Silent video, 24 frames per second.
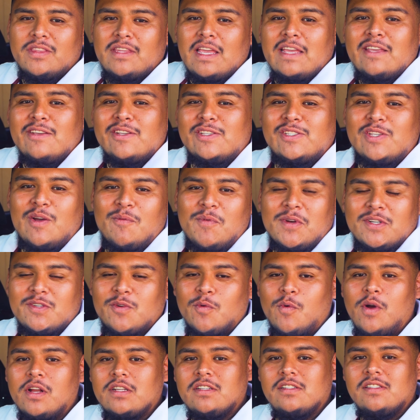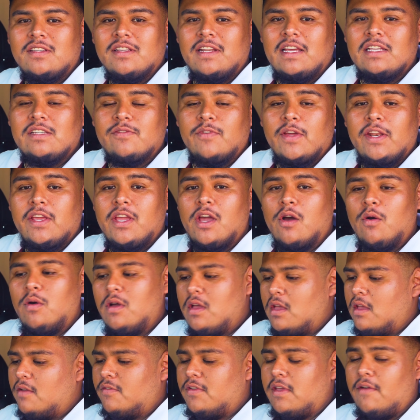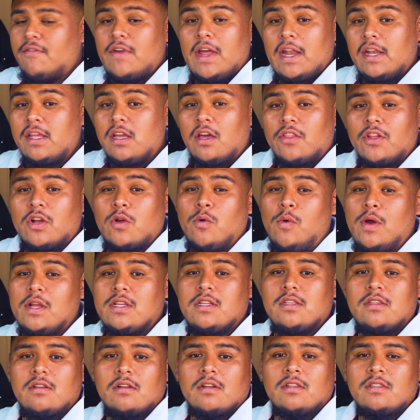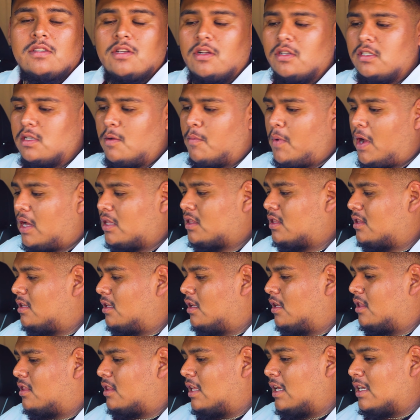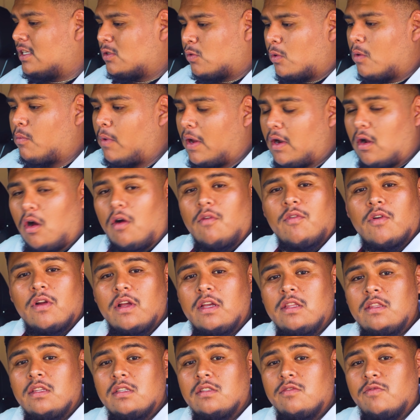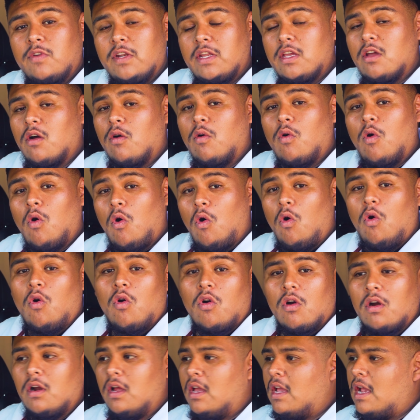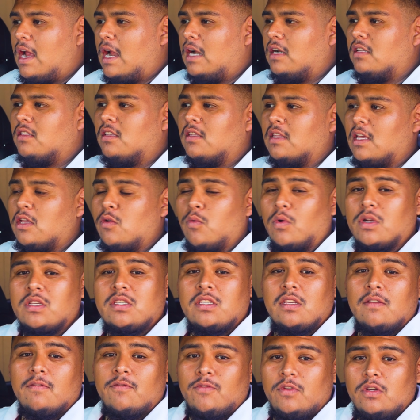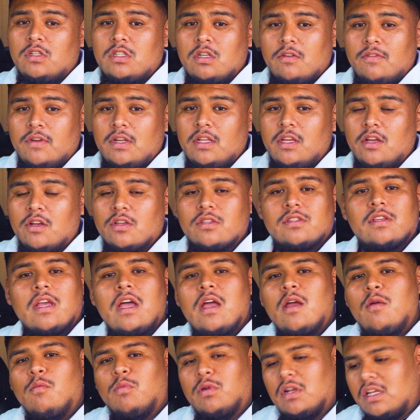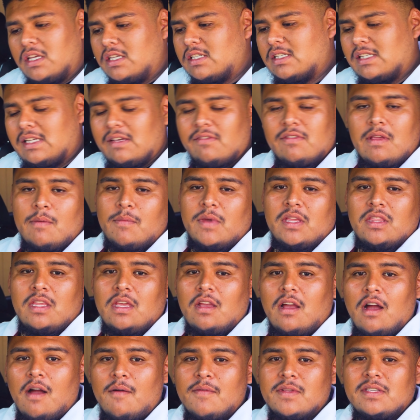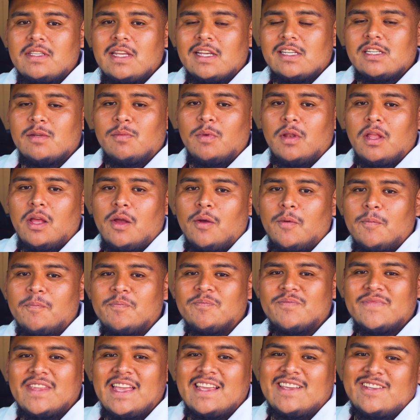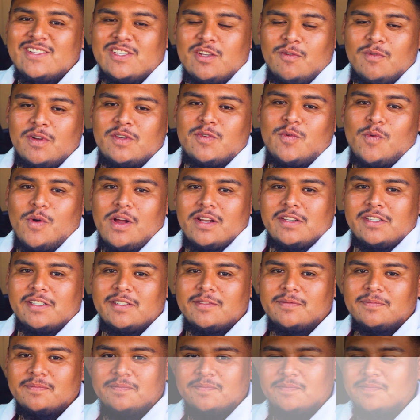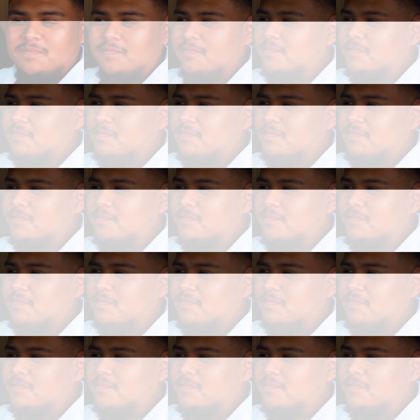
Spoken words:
thank you so much for watching today's video. If you have any other questions or concerns about the things we went over in this video, or anything that you want to see in future videos, please leave them in the comment section below. Thank you so much for watching.